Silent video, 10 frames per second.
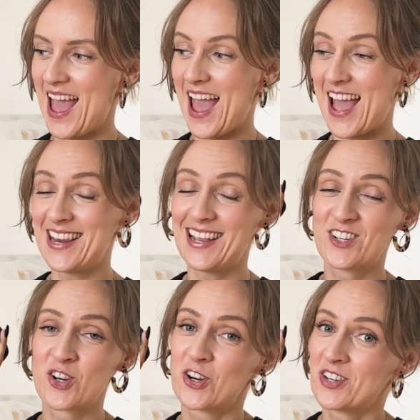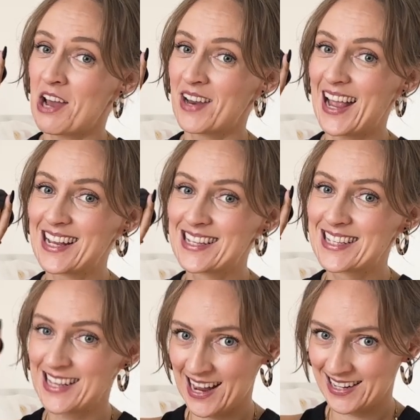And it turned out
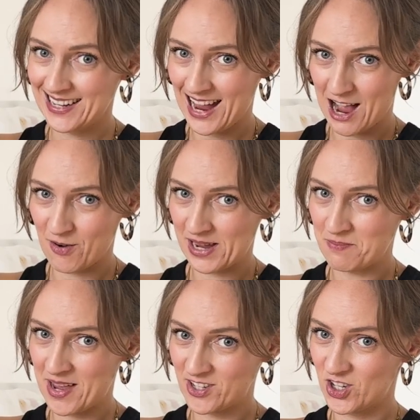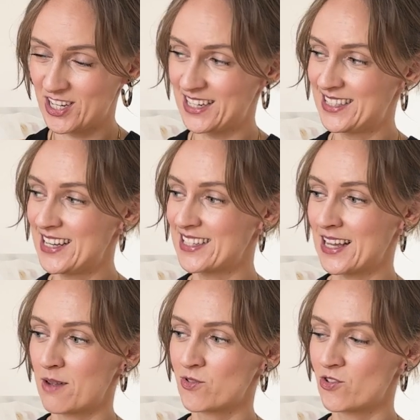exactly how I imagined it. This
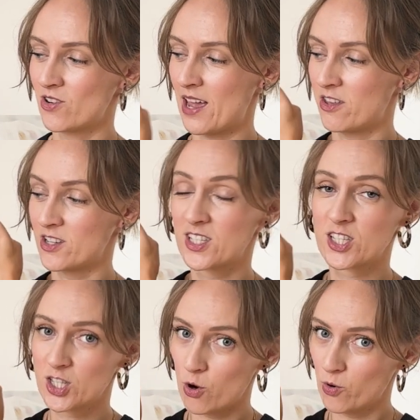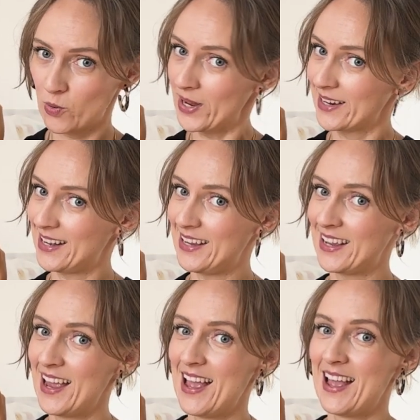comes together so
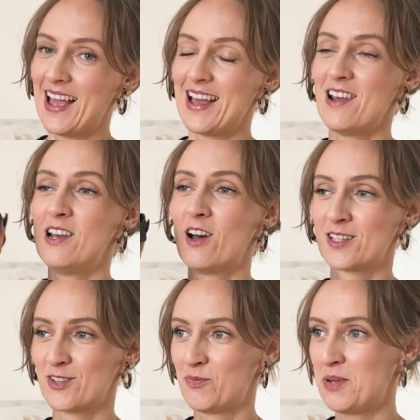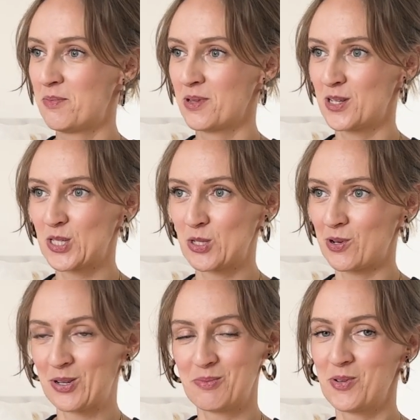quickly. Lots of people in the
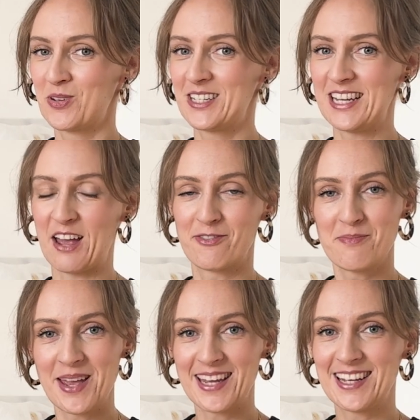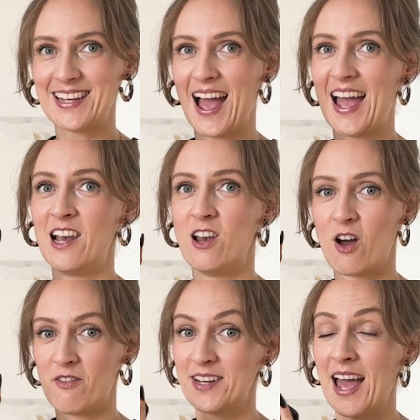sewing community have made it. I
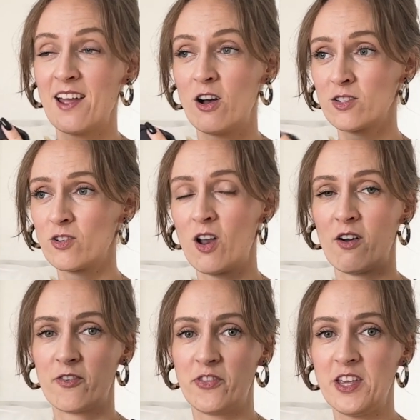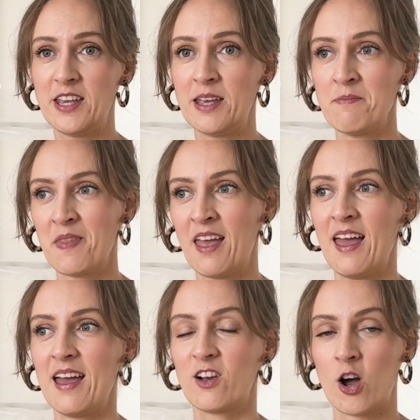love it. I also love the
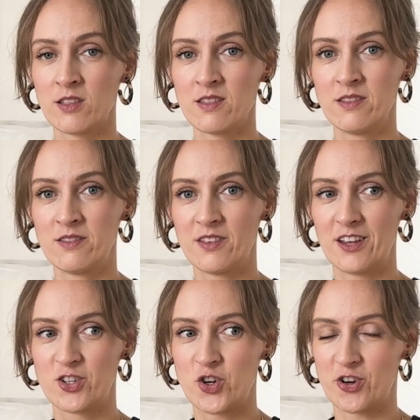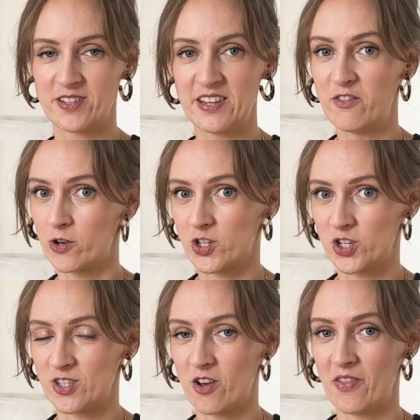cotton jersey
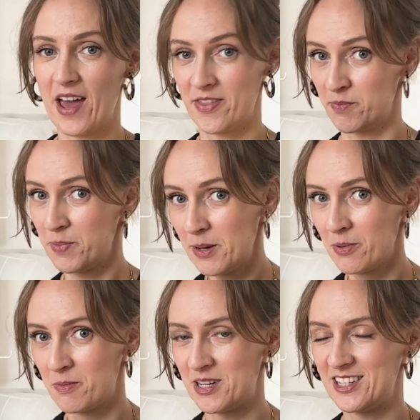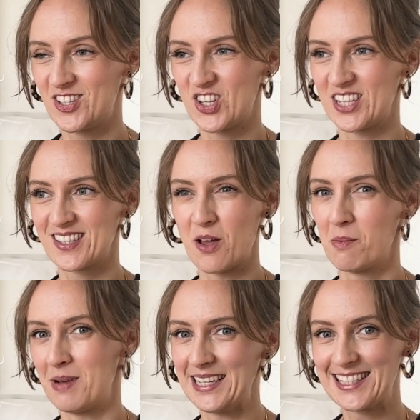versions on other people, but it's just not
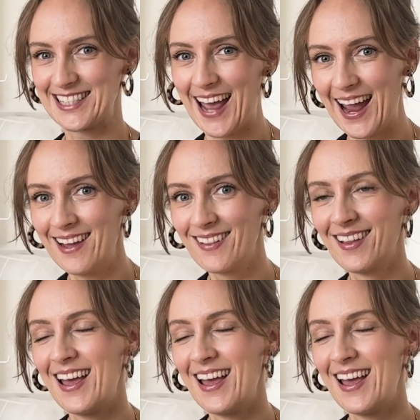my style.